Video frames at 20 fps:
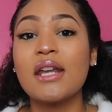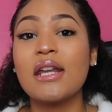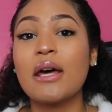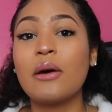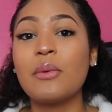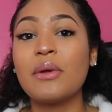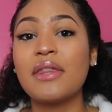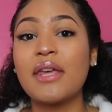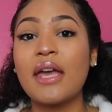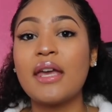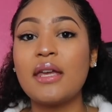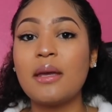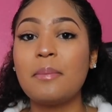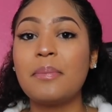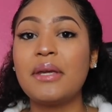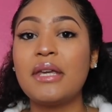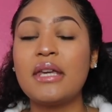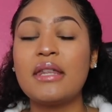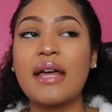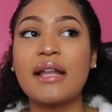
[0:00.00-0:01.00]
Now with
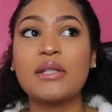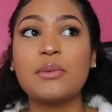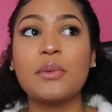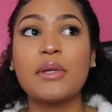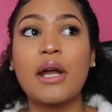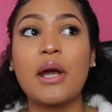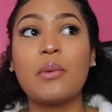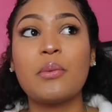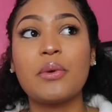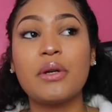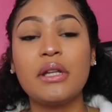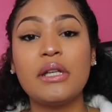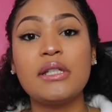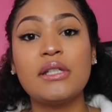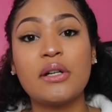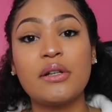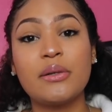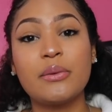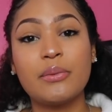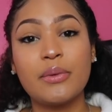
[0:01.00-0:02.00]
AMP, that's when I
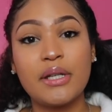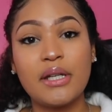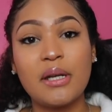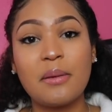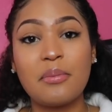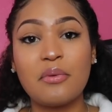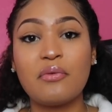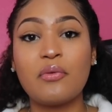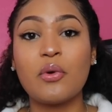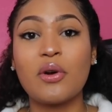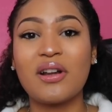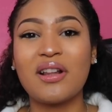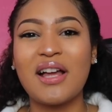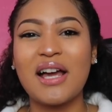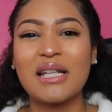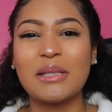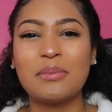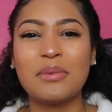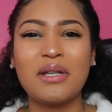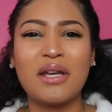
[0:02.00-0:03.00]
really started reading before
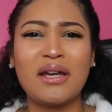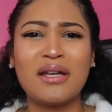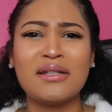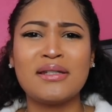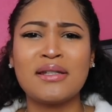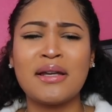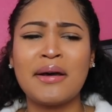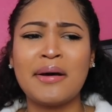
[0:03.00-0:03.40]
class, because